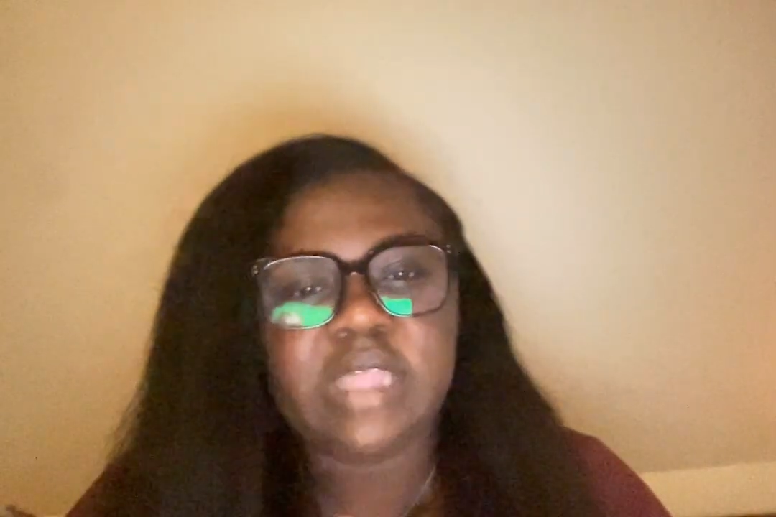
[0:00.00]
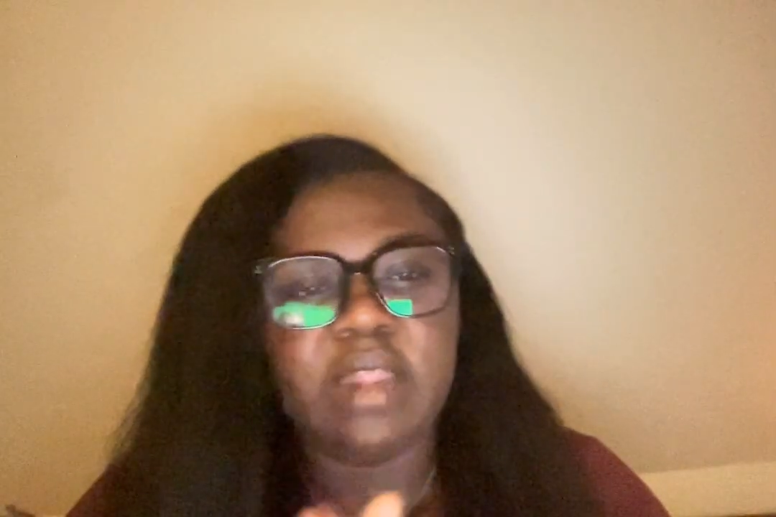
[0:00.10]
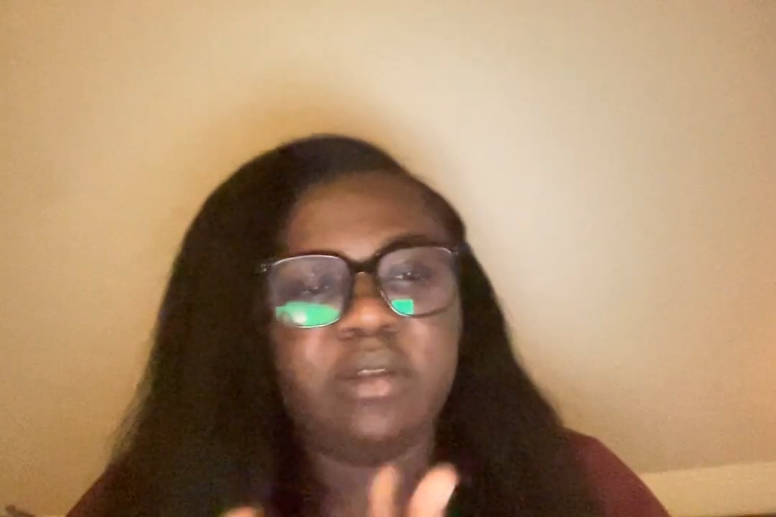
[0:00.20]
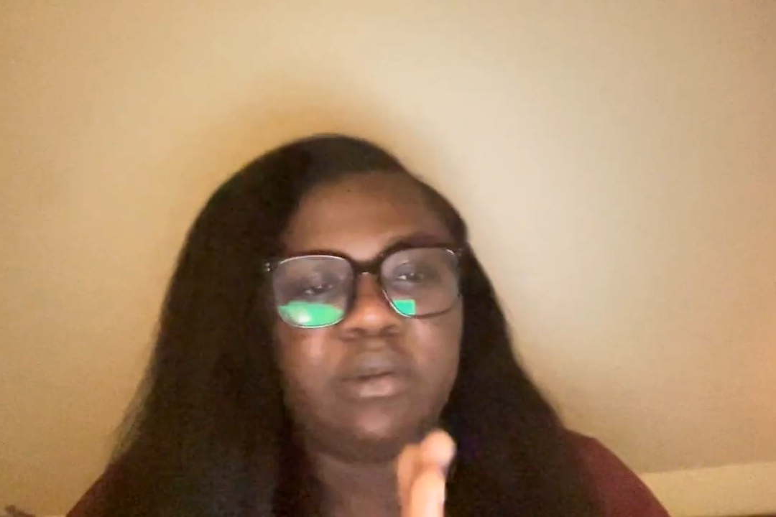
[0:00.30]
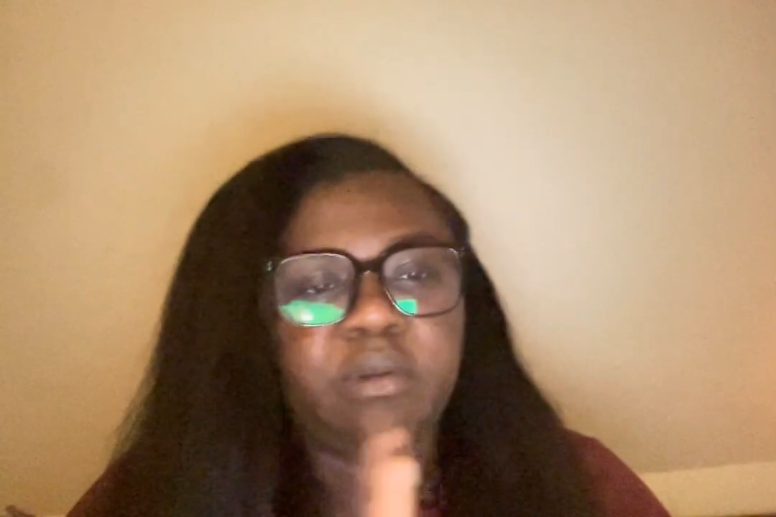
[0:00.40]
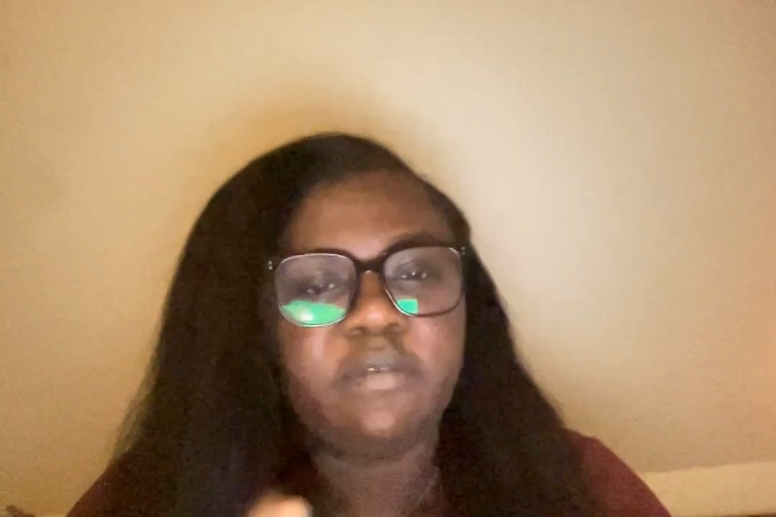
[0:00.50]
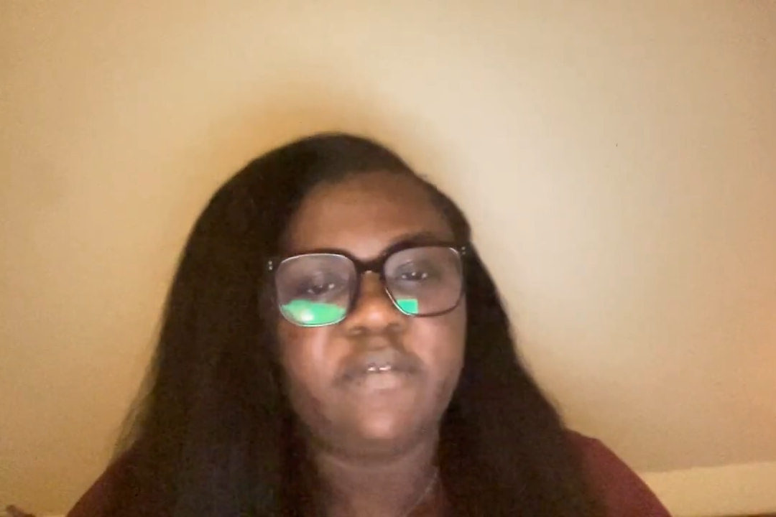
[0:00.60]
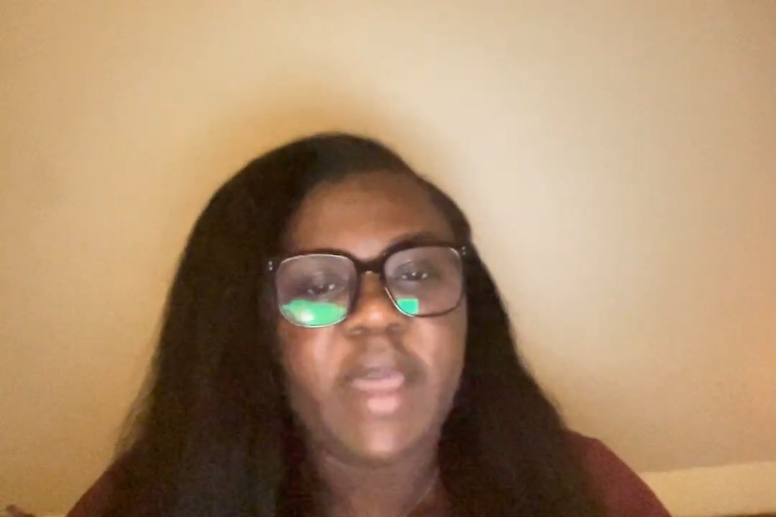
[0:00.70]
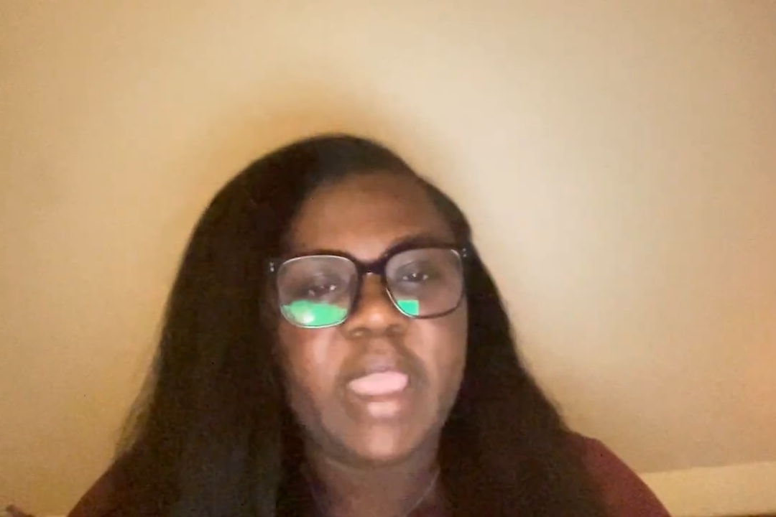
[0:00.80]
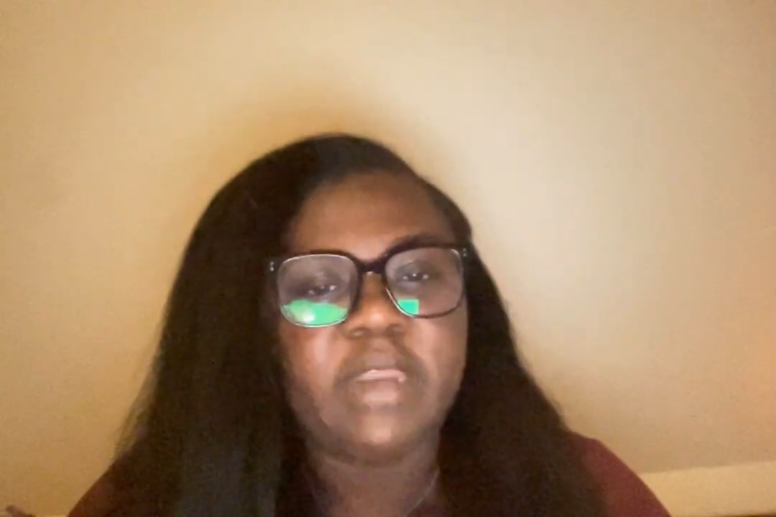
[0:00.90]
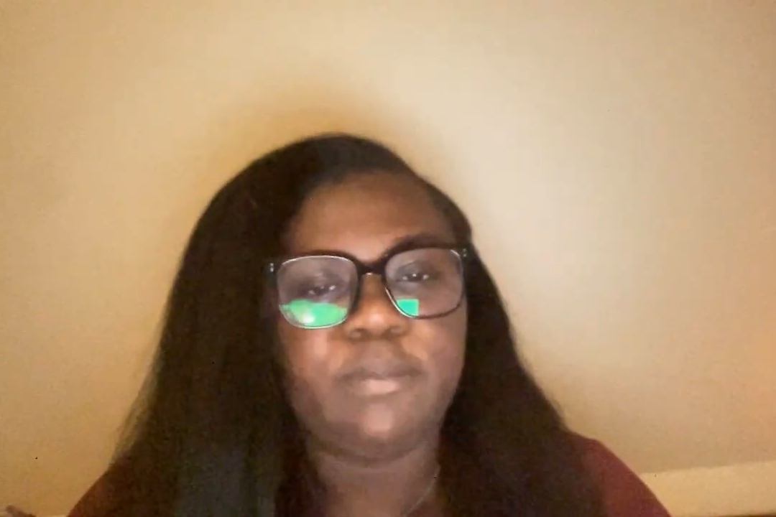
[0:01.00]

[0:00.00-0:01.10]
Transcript: that notified